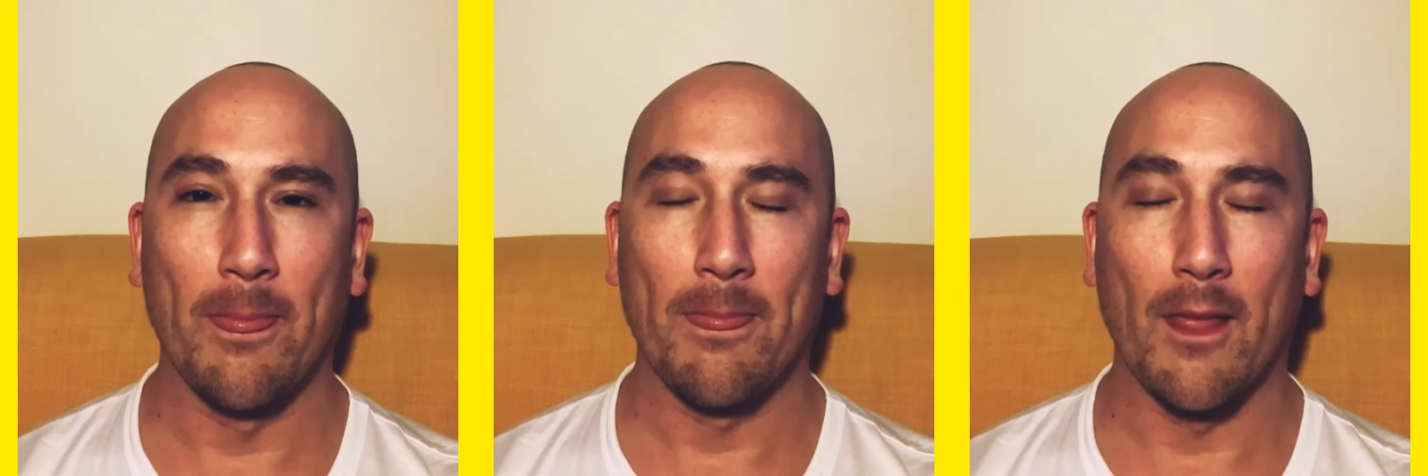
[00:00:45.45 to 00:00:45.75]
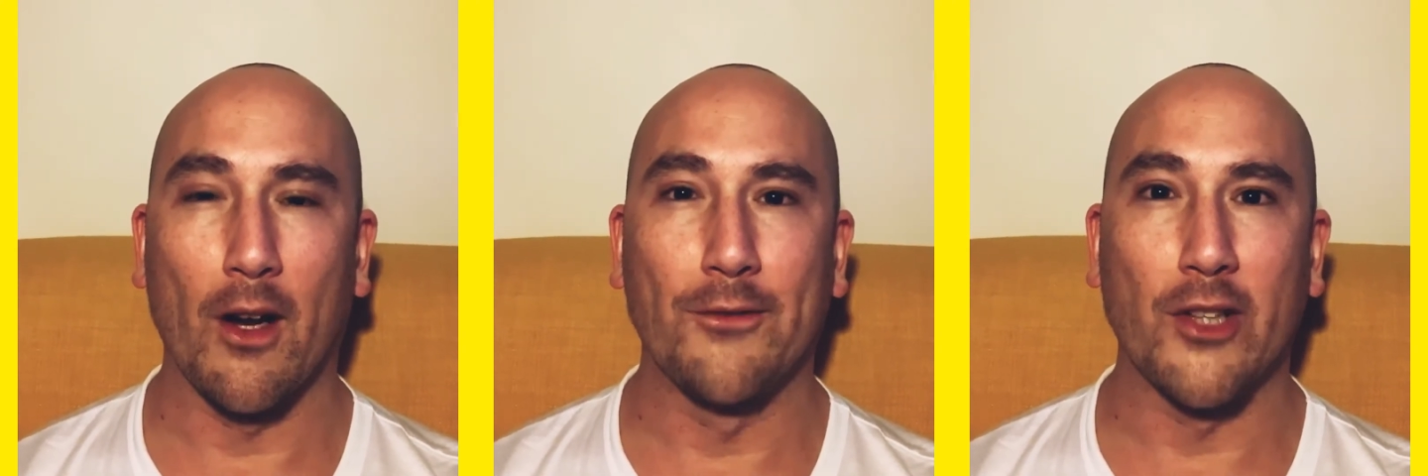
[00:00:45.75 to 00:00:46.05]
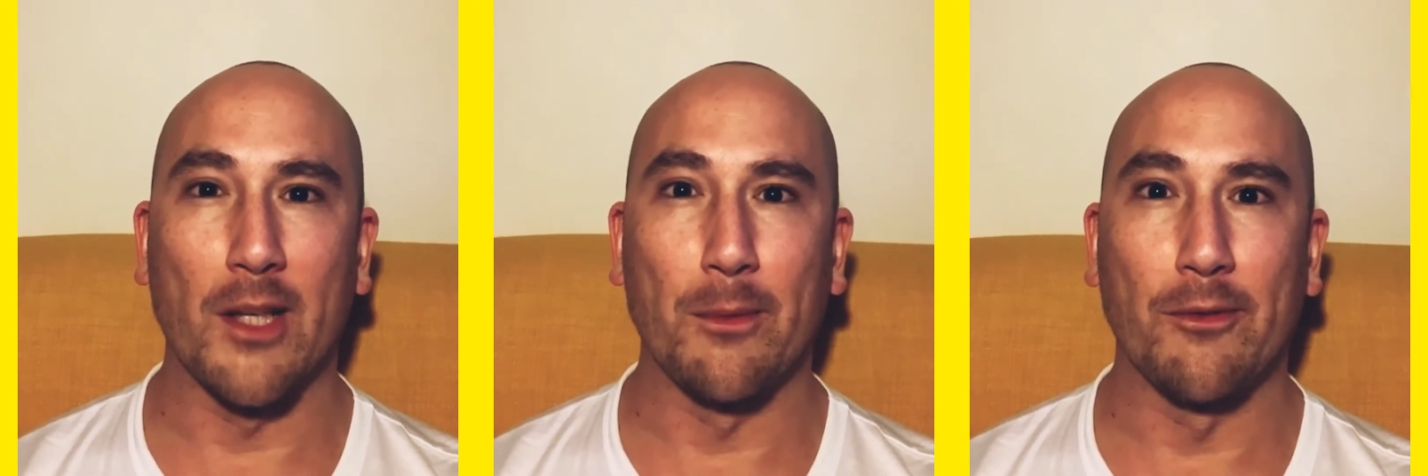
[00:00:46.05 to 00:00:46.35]
And I've done
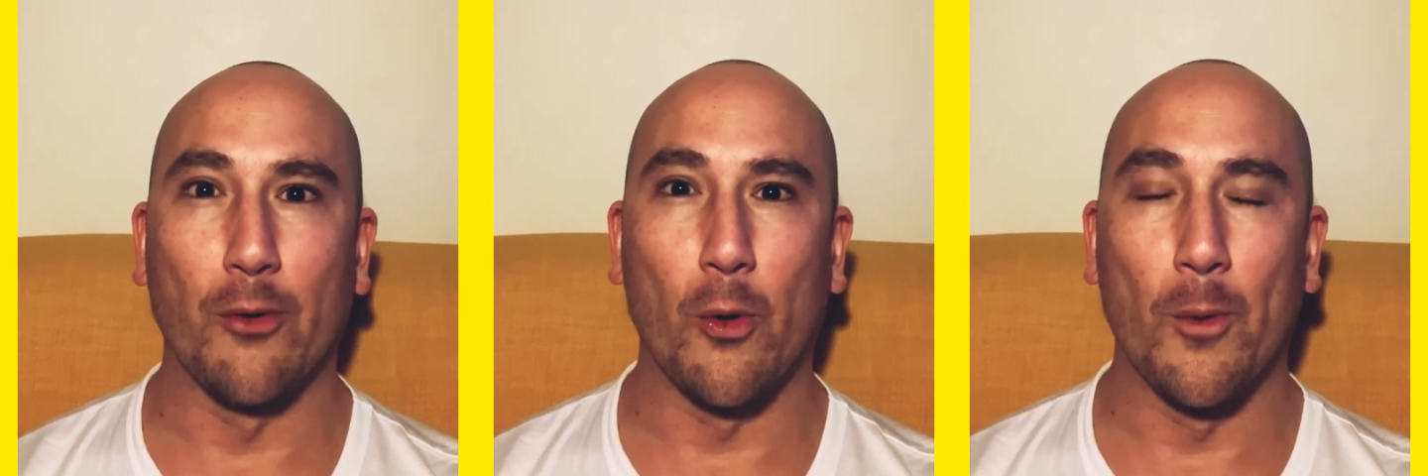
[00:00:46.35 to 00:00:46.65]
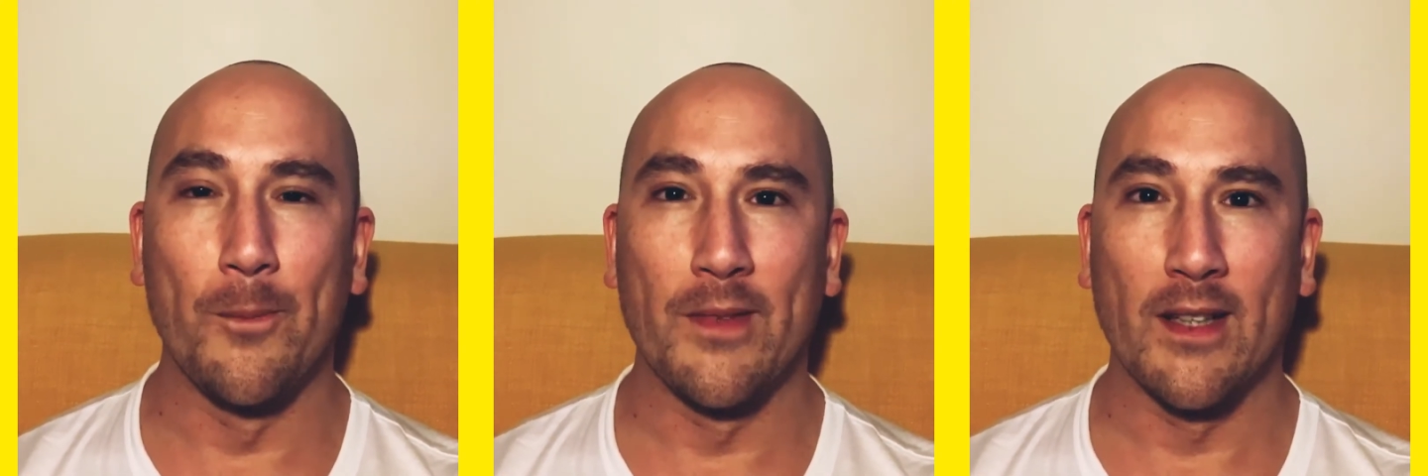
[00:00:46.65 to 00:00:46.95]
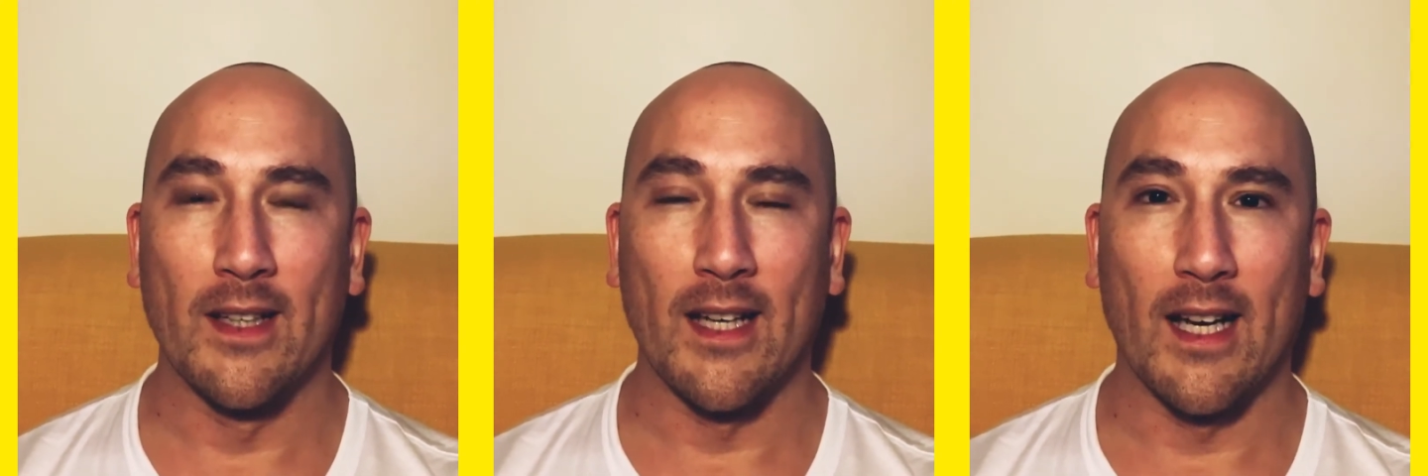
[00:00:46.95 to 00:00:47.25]
it before,
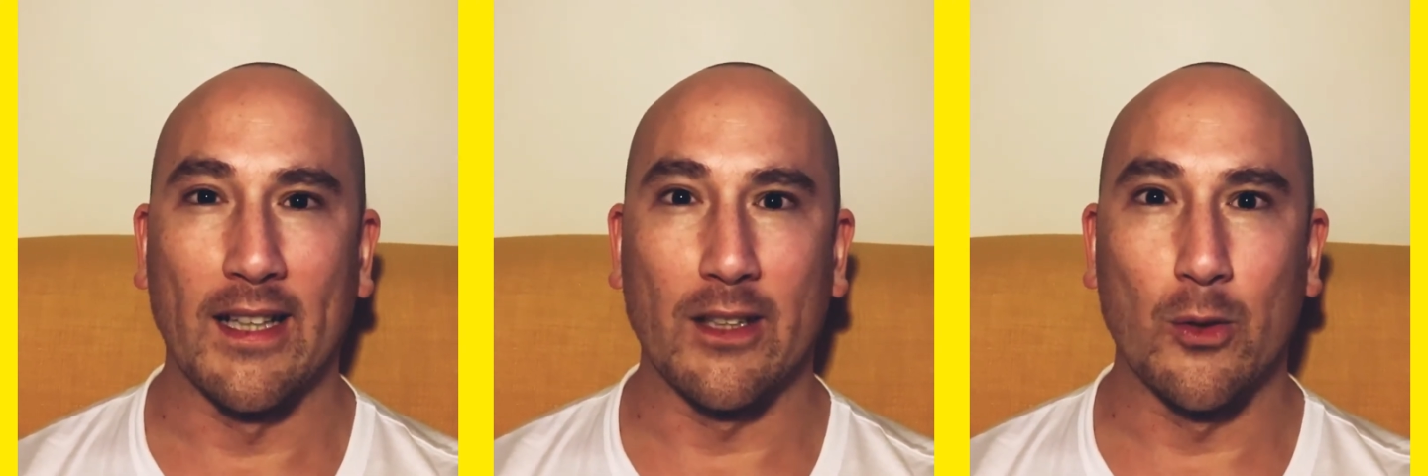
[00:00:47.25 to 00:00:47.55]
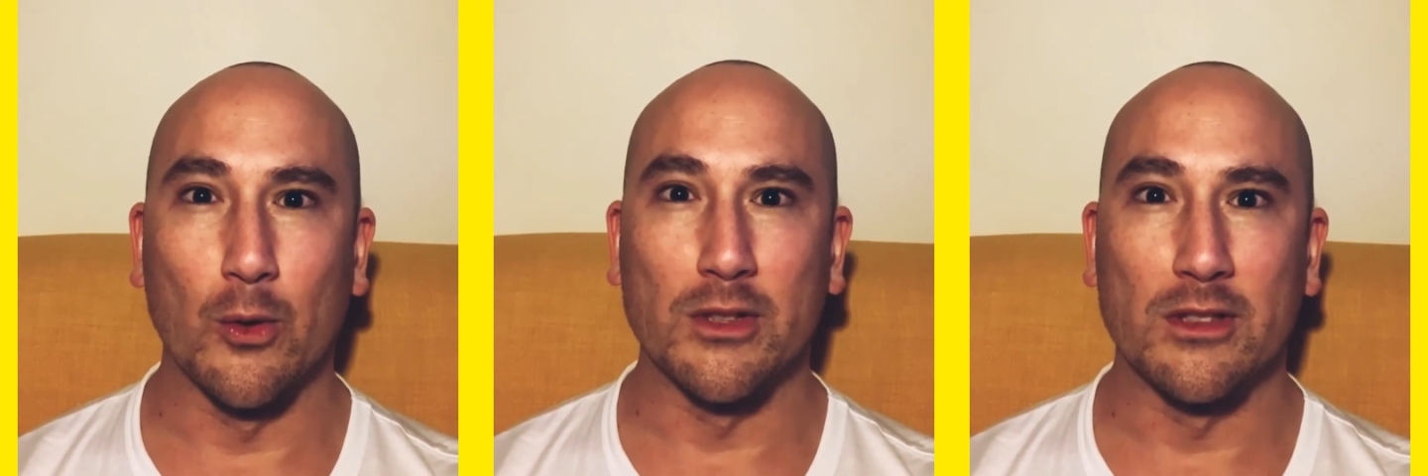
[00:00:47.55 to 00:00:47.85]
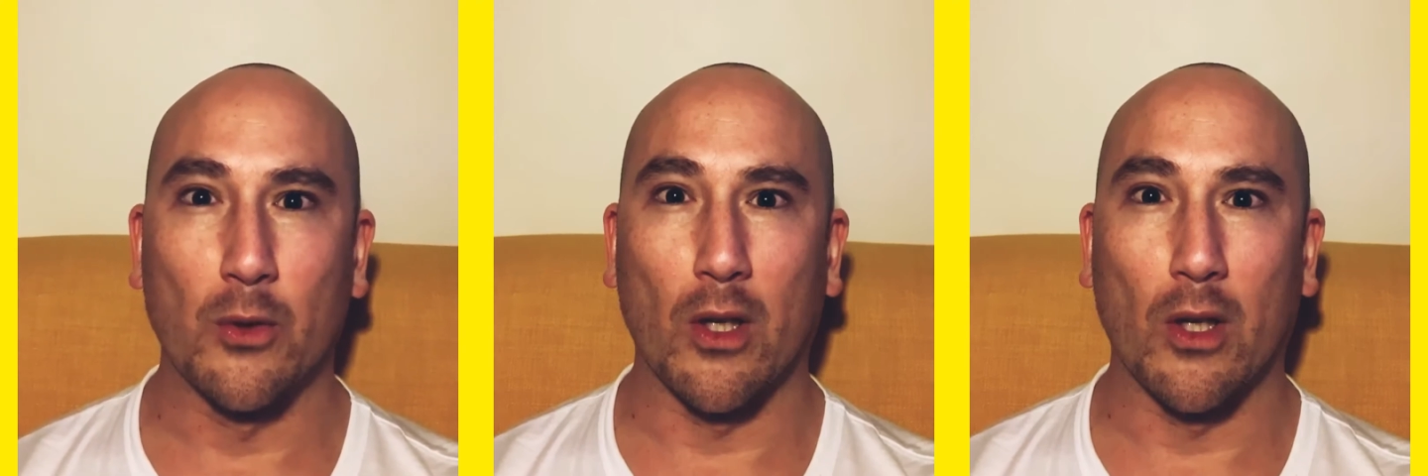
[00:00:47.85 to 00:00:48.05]
and it causes quite